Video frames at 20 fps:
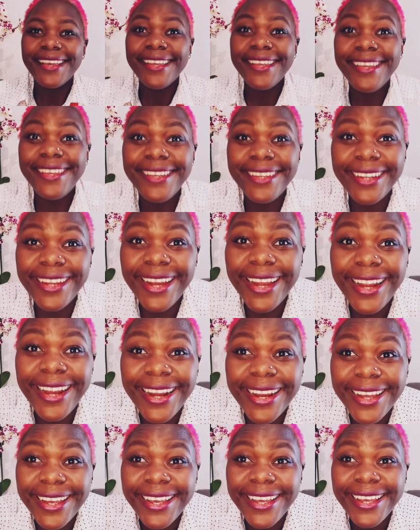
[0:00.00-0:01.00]

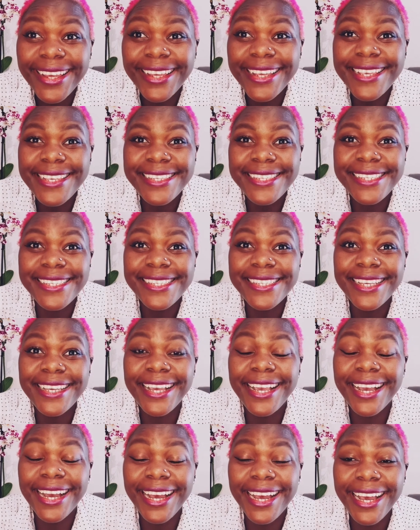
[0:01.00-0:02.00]

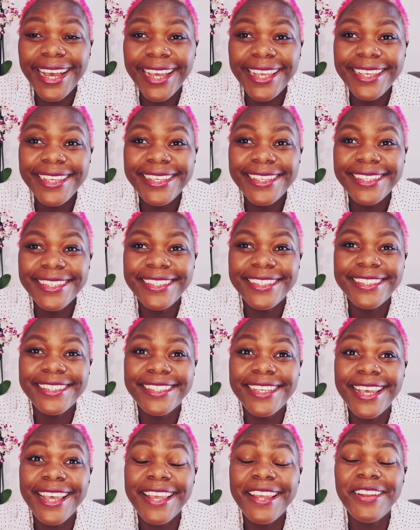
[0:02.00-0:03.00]
Yes,
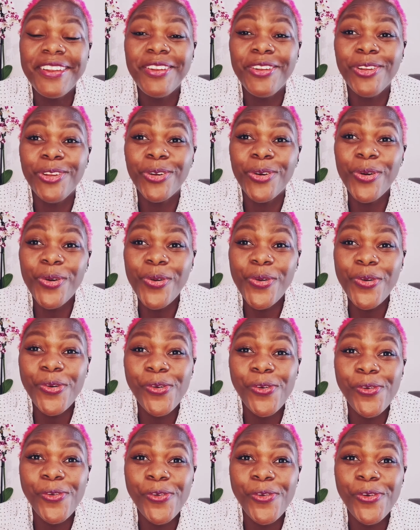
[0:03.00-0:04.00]
guys,
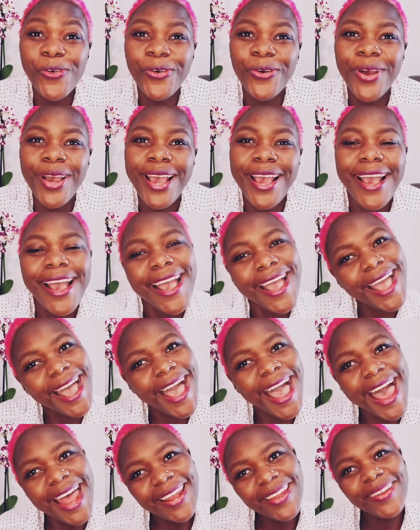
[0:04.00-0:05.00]
hello,
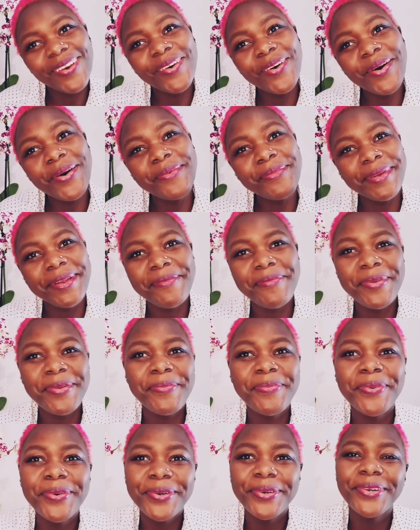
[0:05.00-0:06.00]
hello my
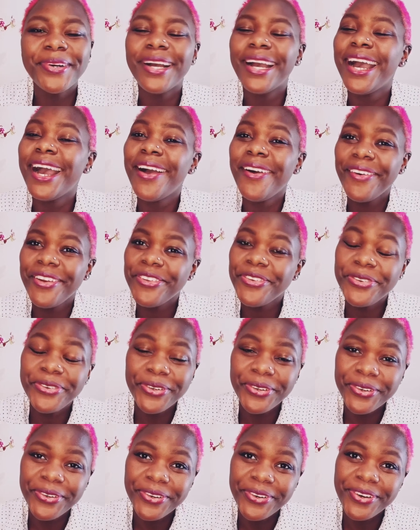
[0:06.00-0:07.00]
people, how are
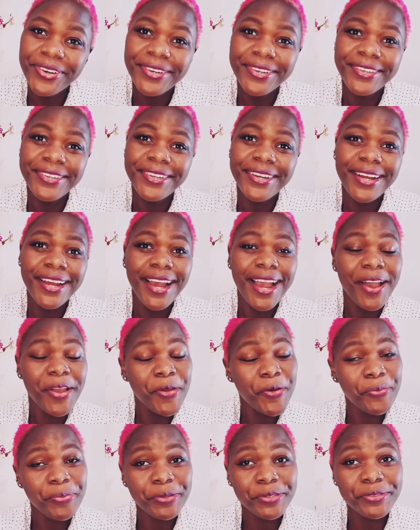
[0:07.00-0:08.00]
you?
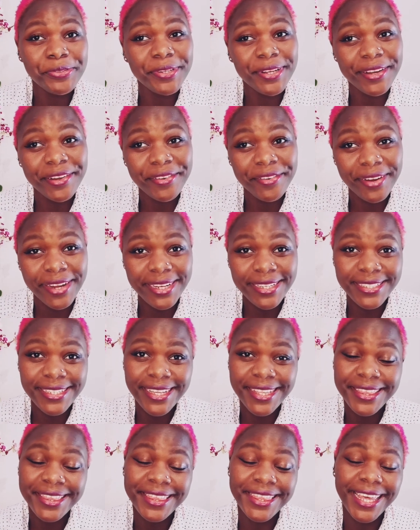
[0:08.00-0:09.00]
I hope you're doing
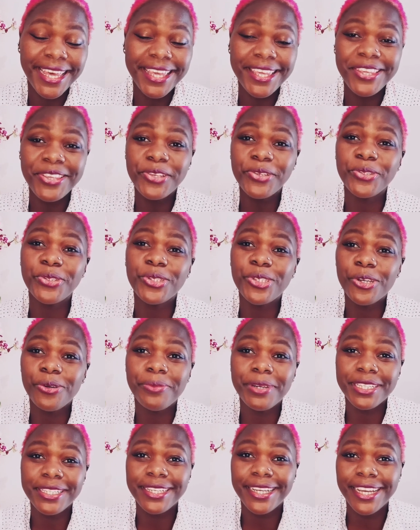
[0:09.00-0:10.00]
great. Thank you
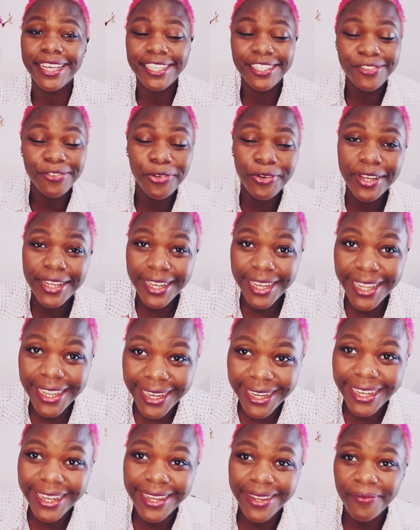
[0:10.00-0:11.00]
so much guys for
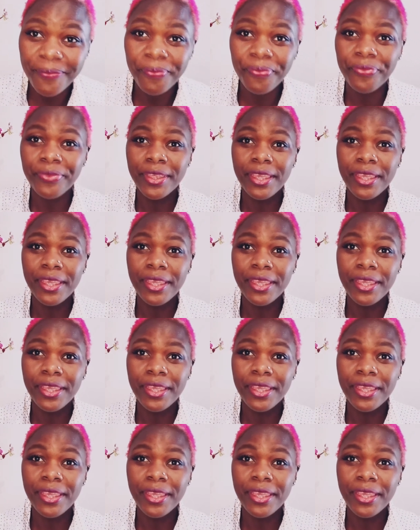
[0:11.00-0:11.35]
clicking.